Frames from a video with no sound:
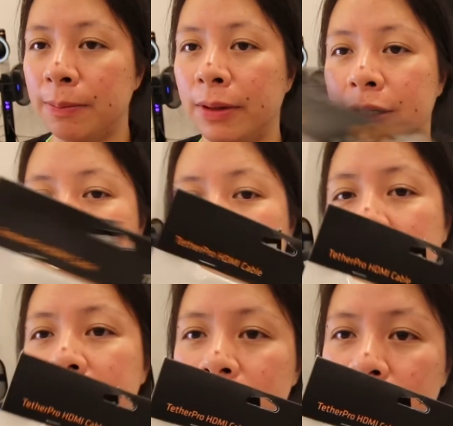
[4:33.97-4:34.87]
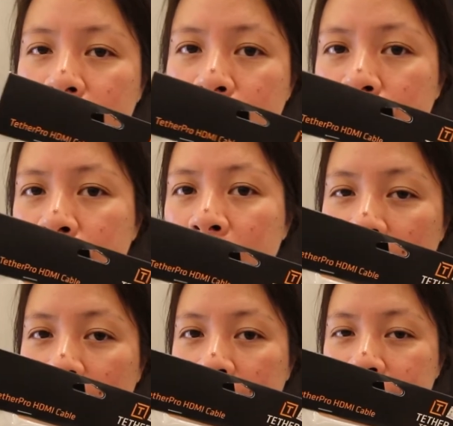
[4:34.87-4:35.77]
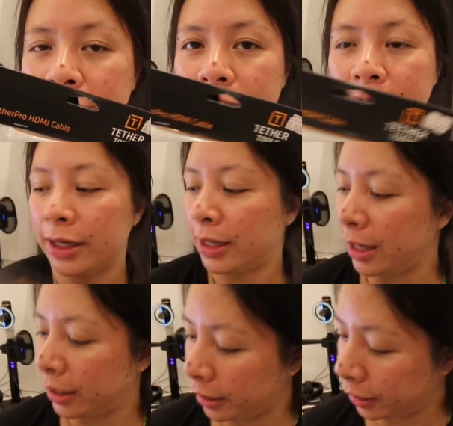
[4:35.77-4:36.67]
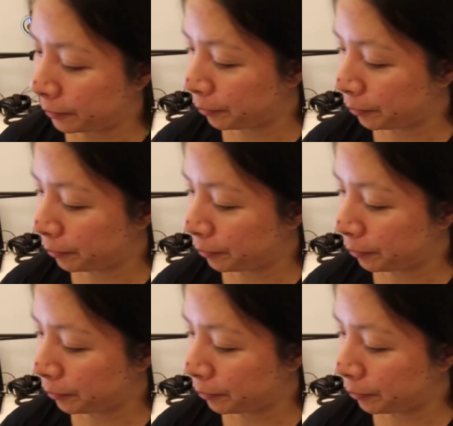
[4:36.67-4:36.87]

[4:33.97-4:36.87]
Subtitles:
plus these 2 is 30 KD,